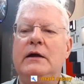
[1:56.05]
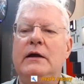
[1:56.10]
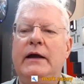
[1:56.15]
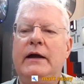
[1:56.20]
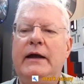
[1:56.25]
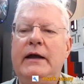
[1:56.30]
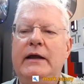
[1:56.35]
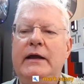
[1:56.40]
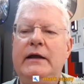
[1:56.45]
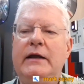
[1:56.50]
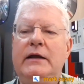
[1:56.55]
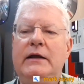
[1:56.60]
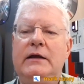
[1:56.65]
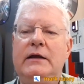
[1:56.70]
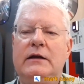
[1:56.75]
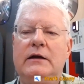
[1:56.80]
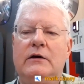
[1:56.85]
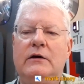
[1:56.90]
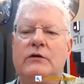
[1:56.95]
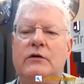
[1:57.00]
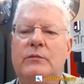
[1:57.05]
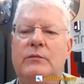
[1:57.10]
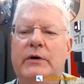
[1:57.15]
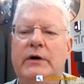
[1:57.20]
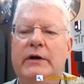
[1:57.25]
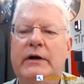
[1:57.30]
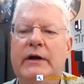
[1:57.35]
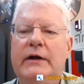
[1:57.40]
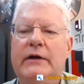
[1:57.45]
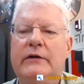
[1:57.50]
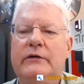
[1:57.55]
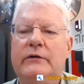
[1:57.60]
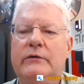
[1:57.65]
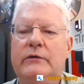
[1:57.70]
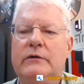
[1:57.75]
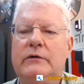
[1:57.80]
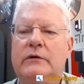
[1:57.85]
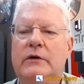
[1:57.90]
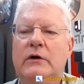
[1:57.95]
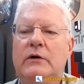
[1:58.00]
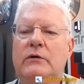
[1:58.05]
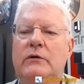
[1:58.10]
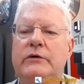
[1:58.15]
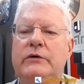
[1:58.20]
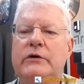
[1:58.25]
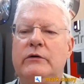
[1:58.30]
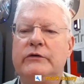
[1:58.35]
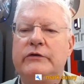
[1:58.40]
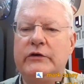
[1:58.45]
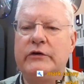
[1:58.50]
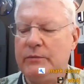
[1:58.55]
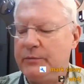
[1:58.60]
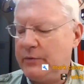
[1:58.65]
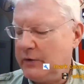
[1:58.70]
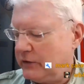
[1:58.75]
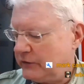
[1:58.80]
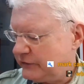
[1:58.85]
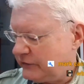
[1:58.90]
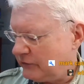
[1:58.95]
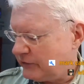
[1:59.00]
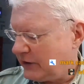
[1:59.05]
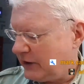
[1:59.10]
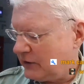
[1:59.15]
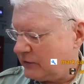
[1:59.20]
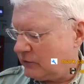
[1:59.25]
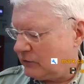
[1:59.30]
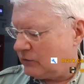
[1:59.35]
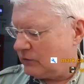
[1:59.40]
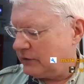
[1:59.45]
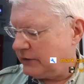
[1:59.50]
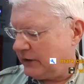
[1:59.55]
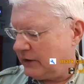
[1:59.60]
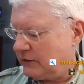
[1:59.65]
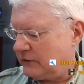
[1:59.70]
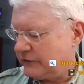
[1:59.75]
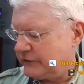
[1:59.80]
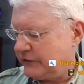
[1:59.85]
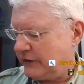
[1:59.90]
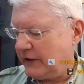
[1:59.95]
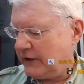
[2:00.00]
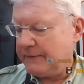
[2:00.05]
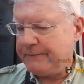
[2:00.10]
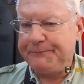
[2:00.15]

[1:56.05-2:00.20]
Hey, Uncle Bud, how you doing? Oh, we're going to the post. Okay, cool. You understand.